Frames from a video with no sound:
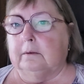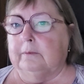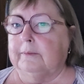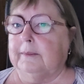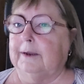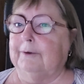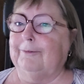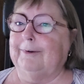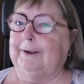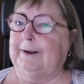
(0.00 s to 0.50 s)

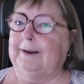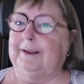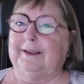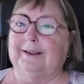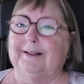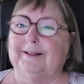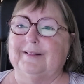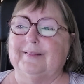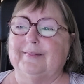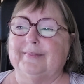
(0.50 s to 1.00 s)

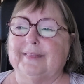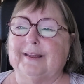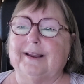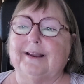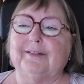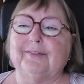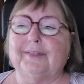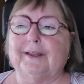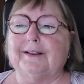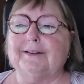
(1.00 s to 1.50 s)

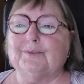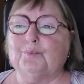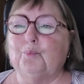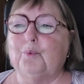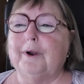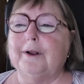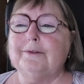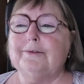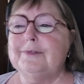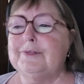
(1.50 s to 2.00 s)
That's
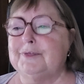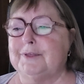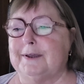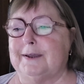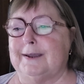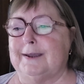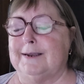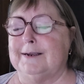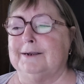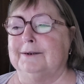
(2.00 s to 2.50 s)
one
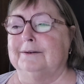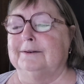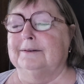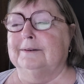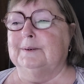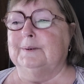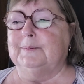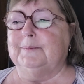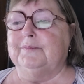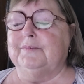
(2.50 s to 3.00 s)
thing
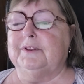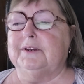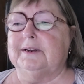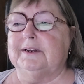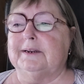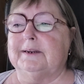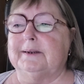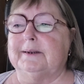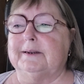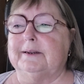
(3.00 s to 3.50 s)

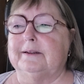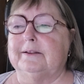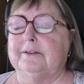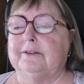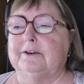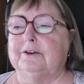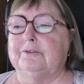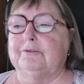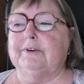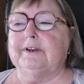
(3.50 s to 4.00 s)
that
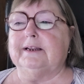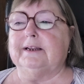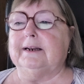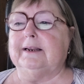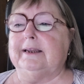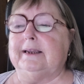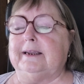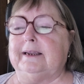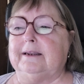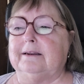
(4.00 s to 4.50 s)

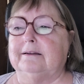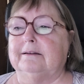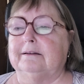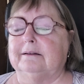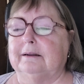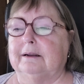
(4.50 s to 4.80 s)
really